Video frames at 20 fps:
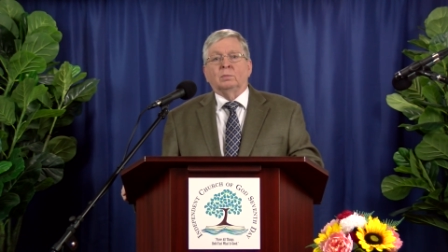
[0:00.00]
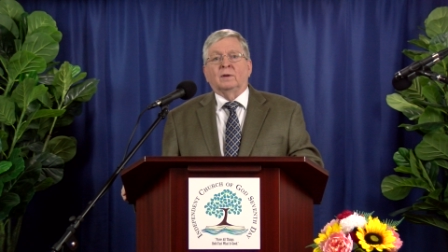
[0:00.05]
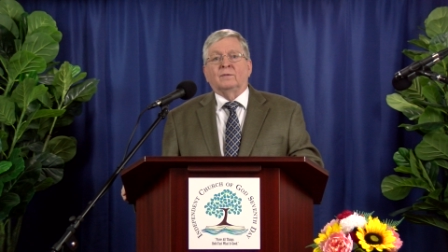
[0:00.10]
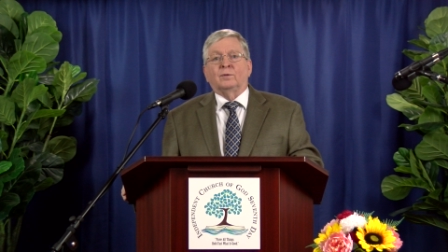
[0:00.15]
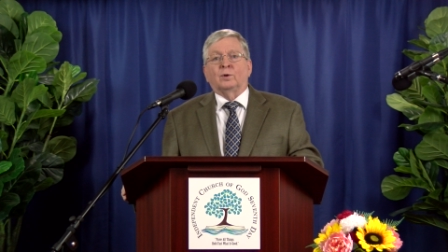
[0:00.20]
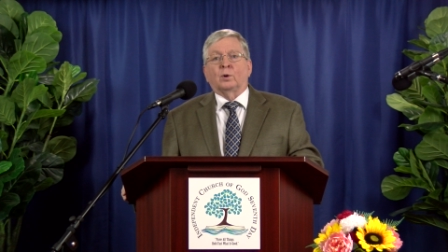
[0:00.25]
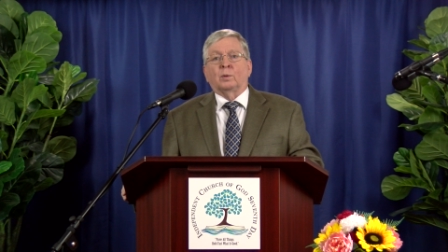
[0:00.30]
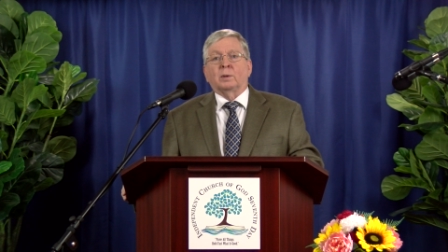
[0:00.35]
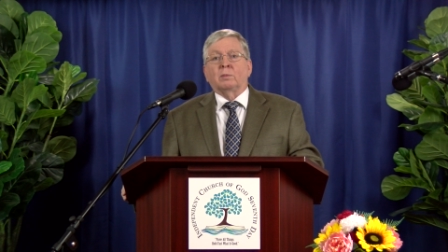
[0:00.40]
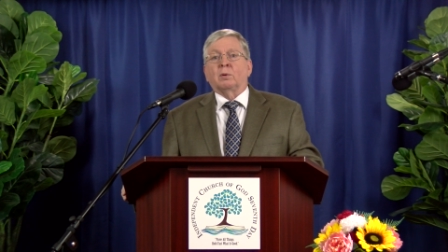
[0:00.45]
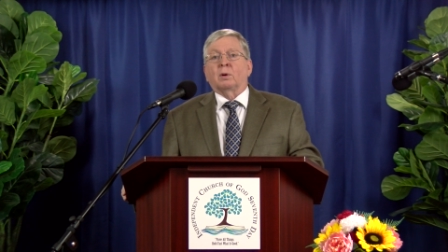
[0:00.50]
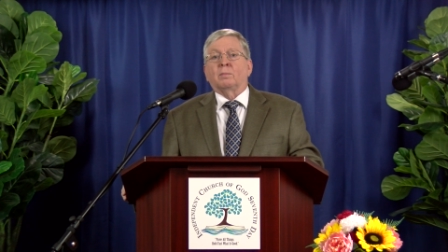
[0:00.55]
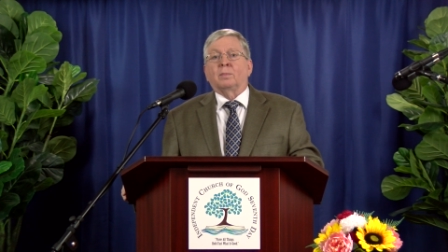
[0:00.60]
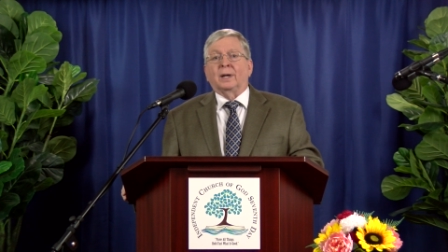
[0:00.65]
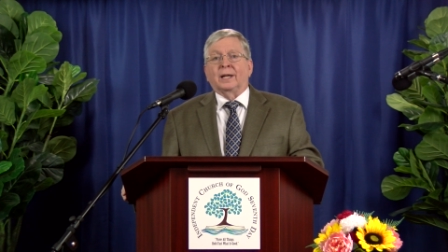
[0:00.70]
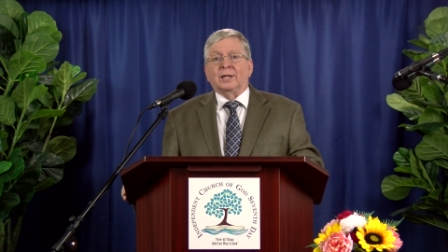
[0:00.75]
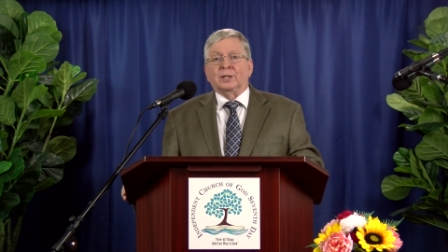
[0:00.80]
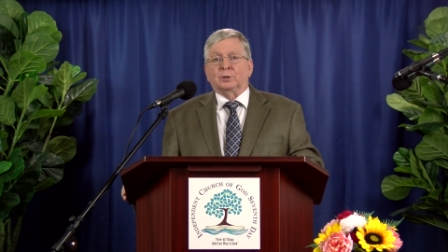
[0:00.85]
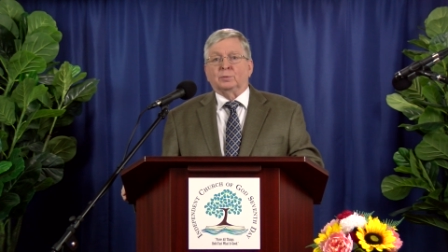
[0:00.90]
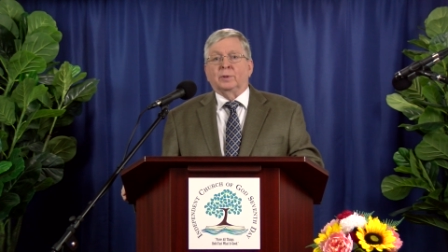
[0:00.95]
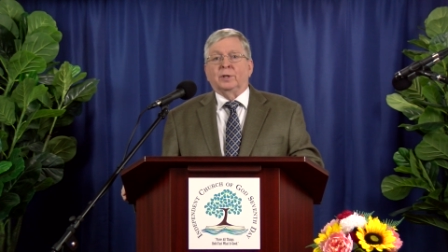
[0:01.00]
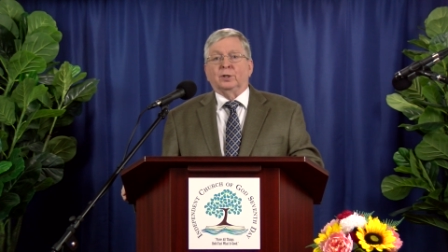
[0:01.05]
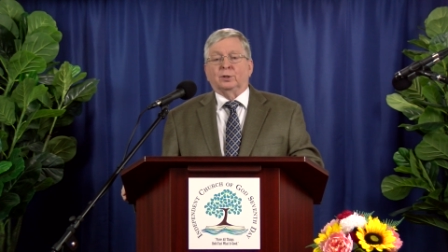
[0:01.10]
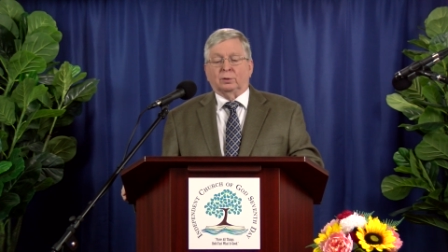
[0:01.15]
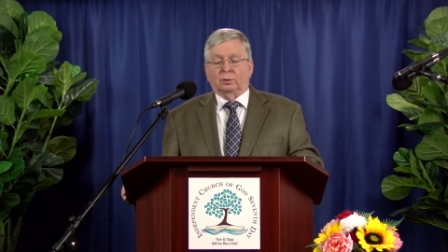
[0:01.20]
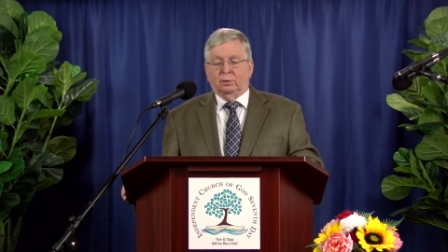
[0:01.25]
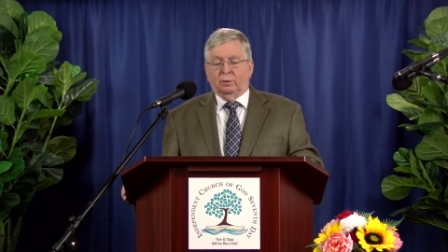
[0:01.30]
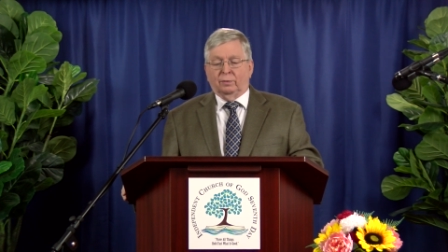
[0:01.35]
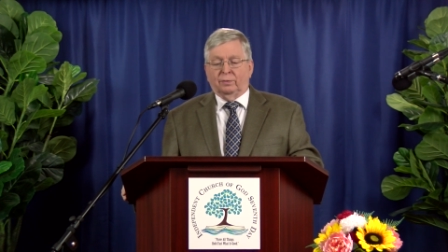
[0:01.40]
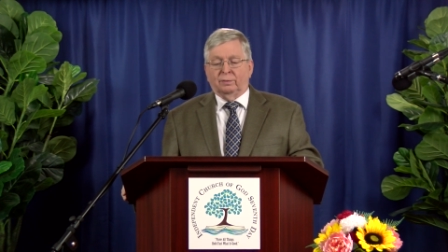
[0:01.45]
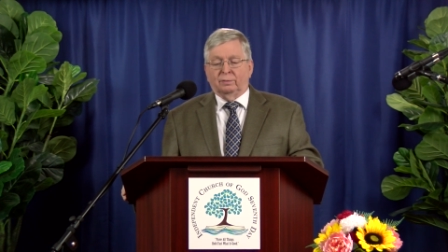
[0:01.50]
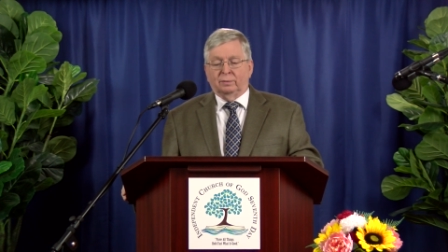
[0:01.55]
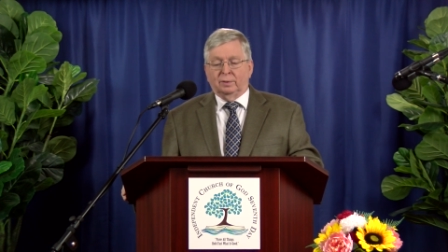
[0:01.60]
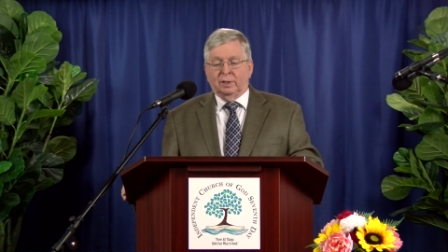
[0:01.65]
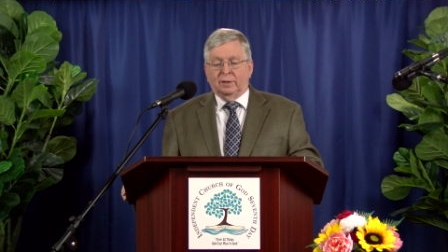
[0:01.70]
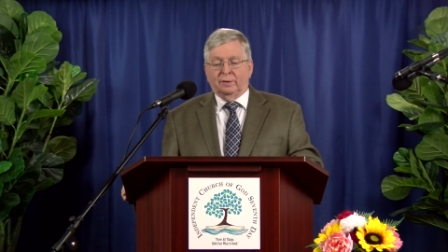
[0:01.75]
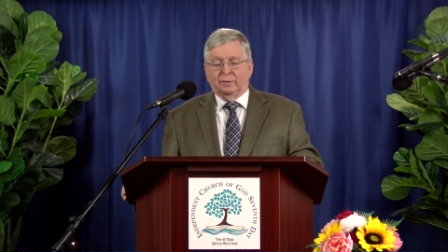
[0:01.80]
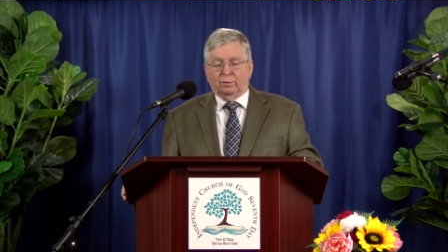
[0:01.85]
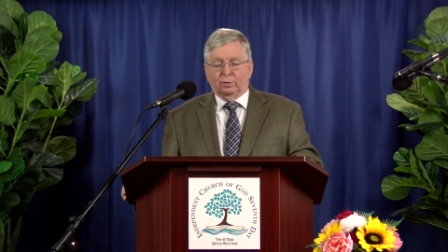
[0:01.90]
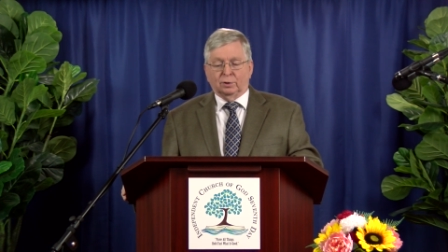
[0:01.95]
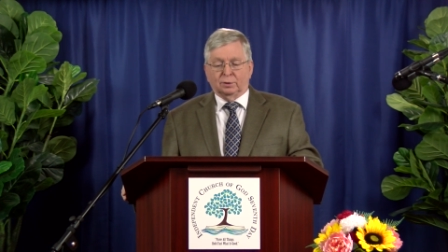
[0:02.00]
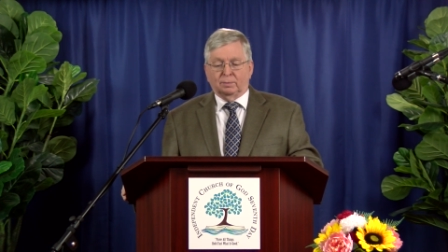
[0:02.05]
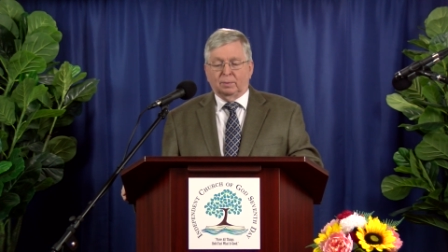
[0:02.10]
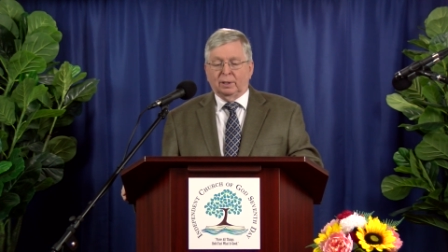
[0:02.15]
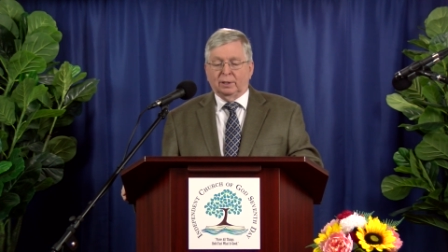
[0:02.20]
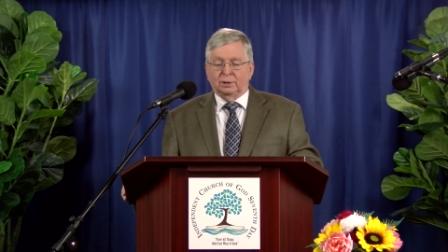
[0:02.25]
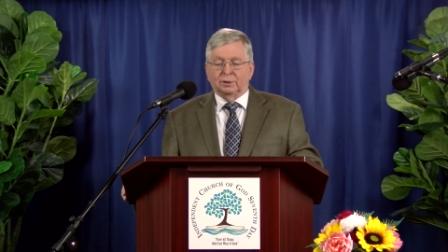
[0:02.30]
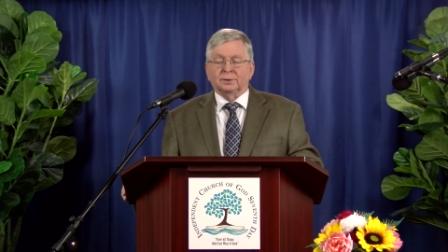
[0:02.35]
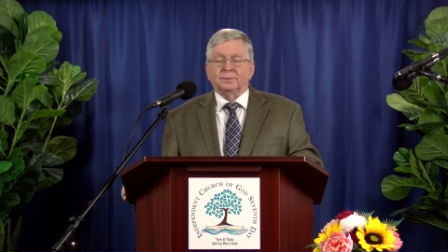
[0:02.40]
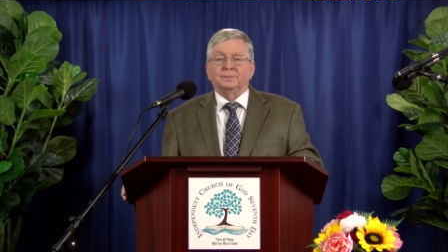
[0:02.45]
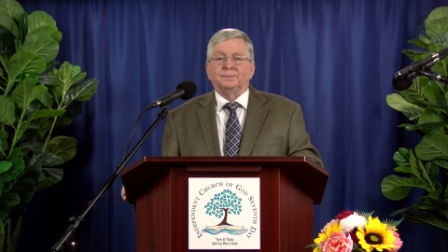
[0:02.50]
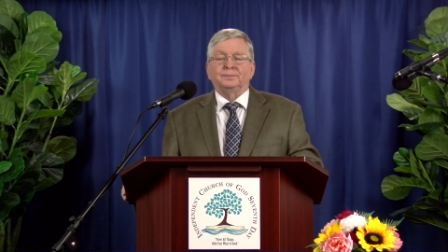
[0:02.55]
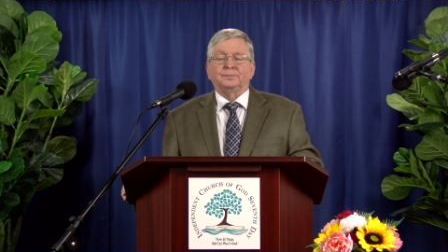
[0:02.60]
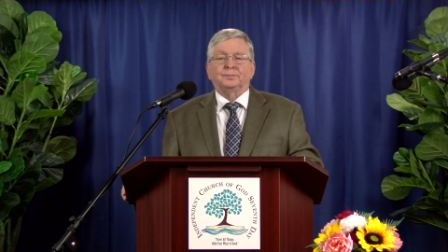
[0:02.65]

before we were blessed with the truth in the first place.